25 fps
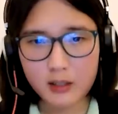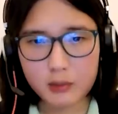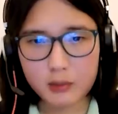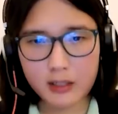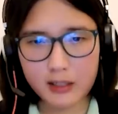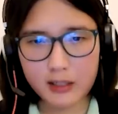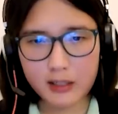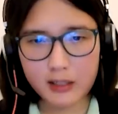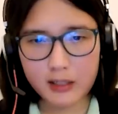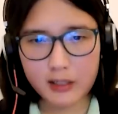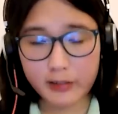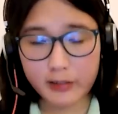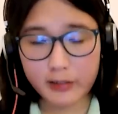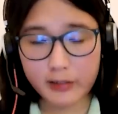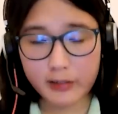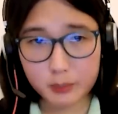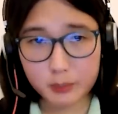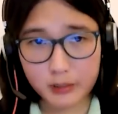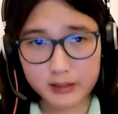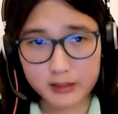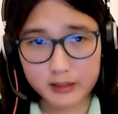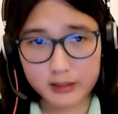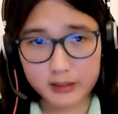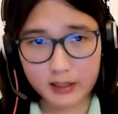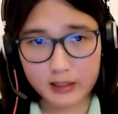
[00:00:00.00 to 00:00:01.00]
uh, Vice
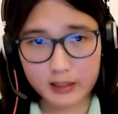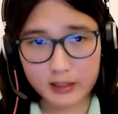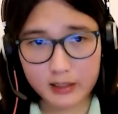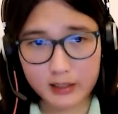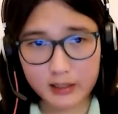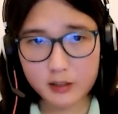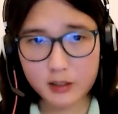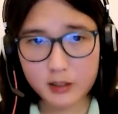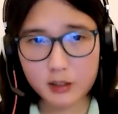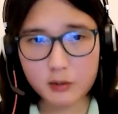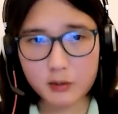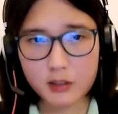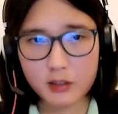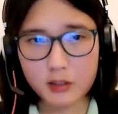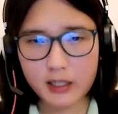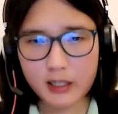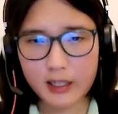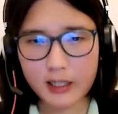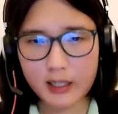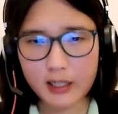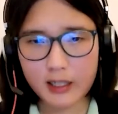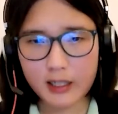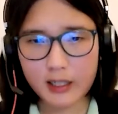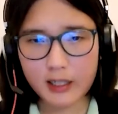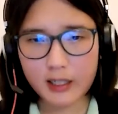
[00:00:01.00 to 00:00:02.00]
President
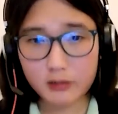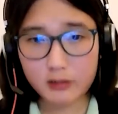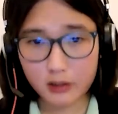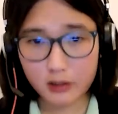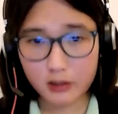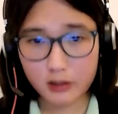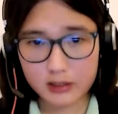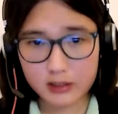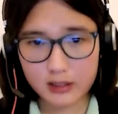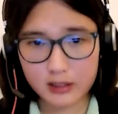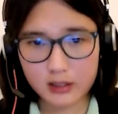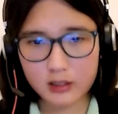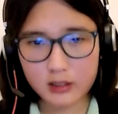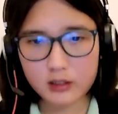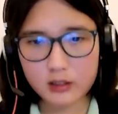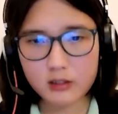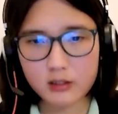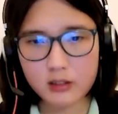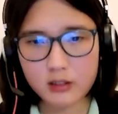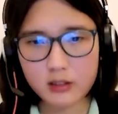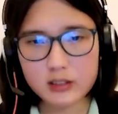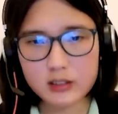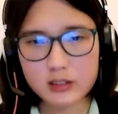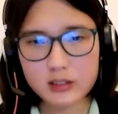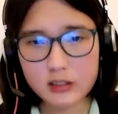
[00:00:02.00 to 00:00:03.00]
Guy Rosen, and
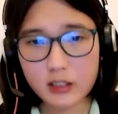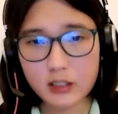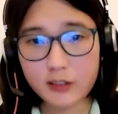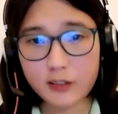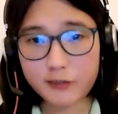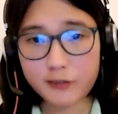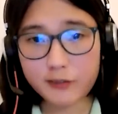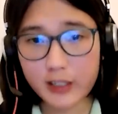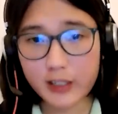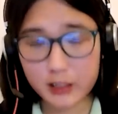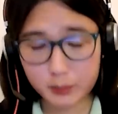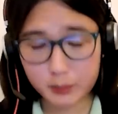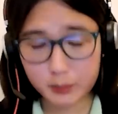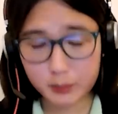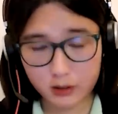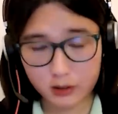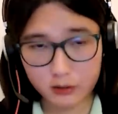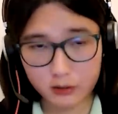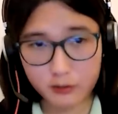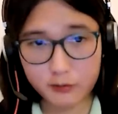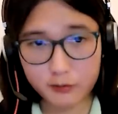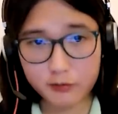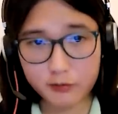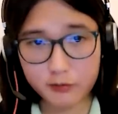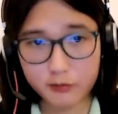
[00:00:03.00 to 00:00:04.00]
who is the Facebook
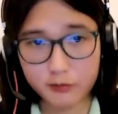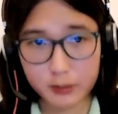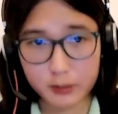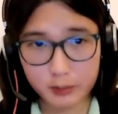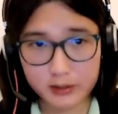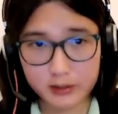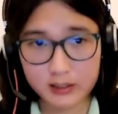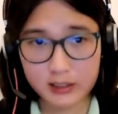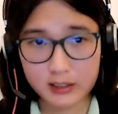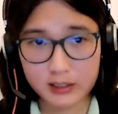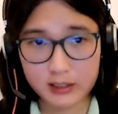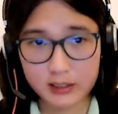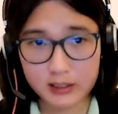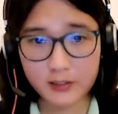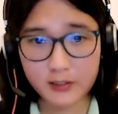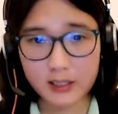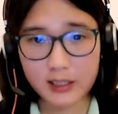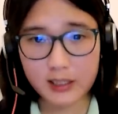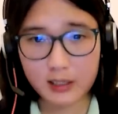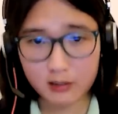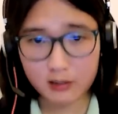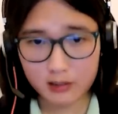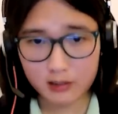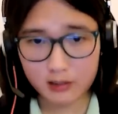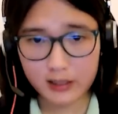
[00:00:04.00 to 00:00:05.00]
Vice President of
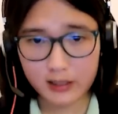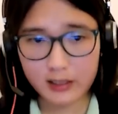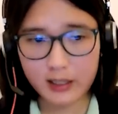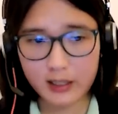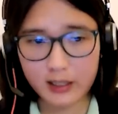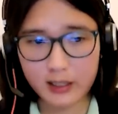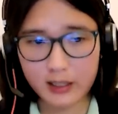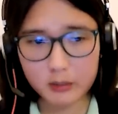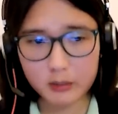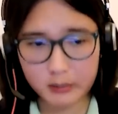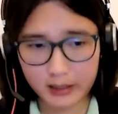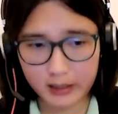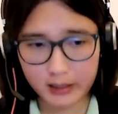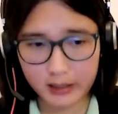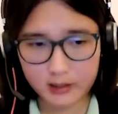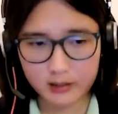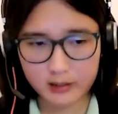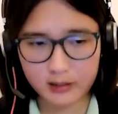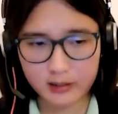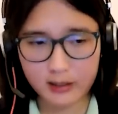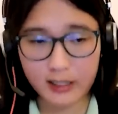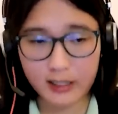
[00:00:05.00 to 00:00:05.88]
Integrity on the matter. And